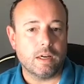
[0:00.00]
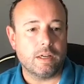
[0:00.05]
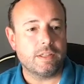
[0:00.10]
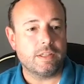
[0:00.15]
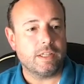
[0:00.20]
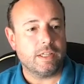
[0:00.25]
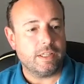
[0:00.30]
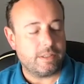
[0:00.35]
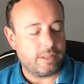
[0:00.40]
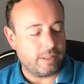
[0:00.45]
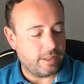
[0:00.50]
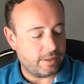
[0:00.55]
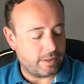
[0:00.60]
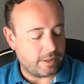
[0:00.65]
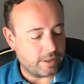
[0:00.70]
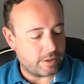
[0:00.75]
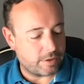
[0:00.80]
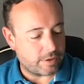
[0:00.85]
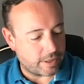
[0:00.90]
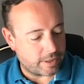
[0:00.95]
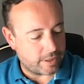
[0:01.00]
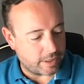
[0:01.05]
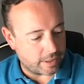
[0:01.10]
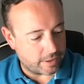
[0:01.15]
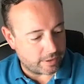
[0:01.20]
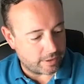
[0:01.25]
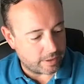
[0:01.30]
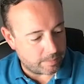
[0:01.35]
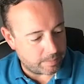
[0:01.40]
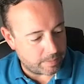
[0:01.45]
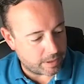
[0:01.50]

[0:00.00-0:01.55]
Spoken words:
I think it's interesting, isn't it?